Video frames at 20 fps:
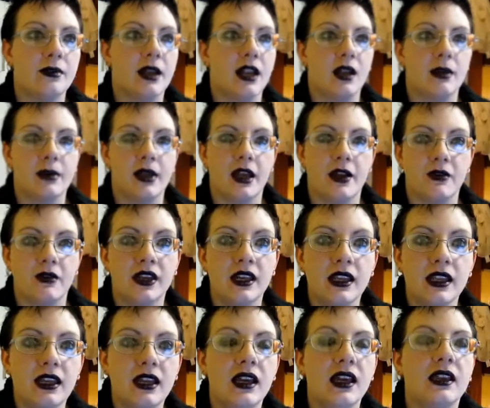And I'm like,
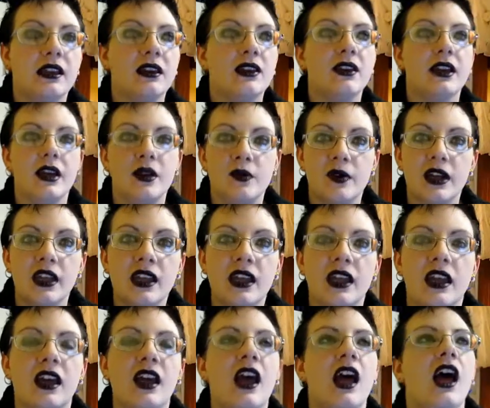really? And they're like, really?